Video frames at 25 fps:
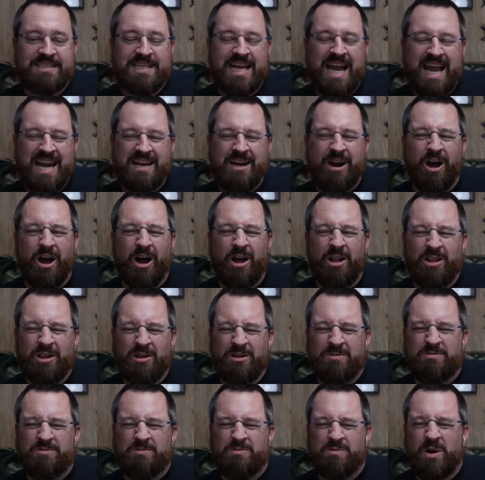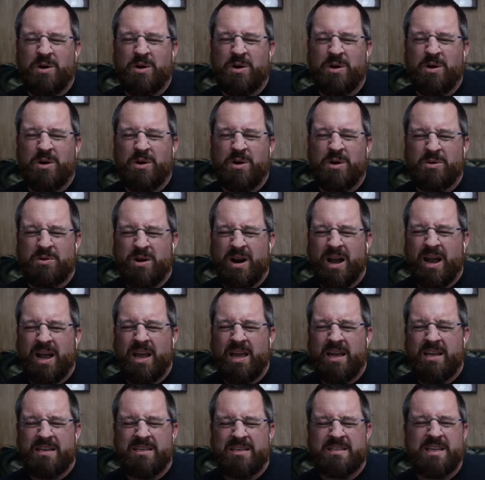Chad and all of Rotor
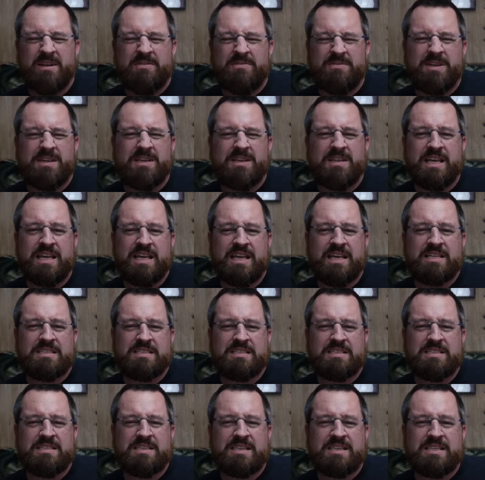Riot definitely is